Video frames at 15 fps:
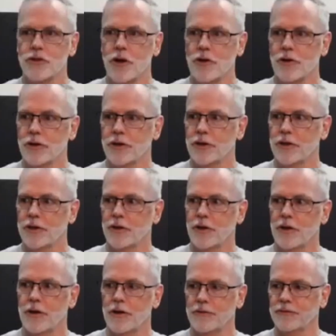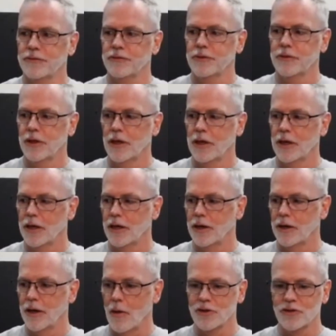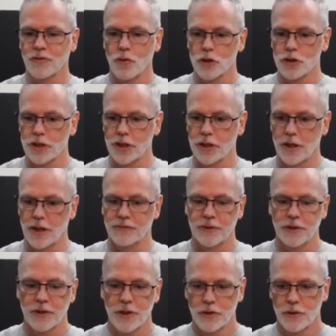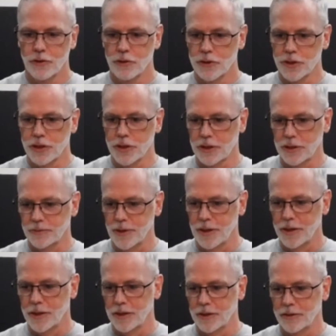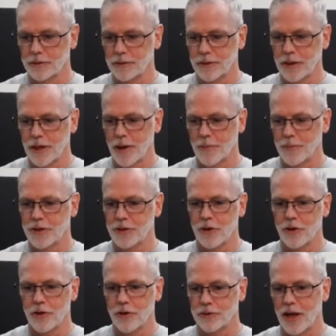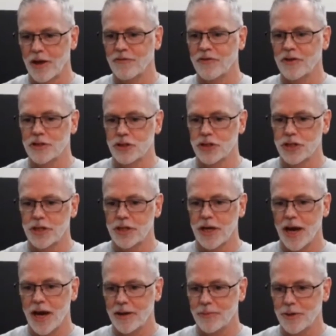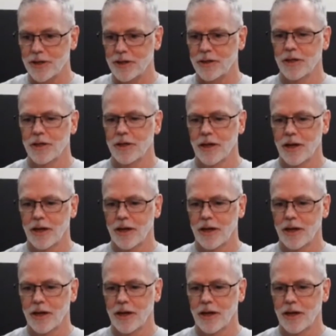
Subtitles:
started it off, I was fortunate enough. There was a company called FNG Academy, and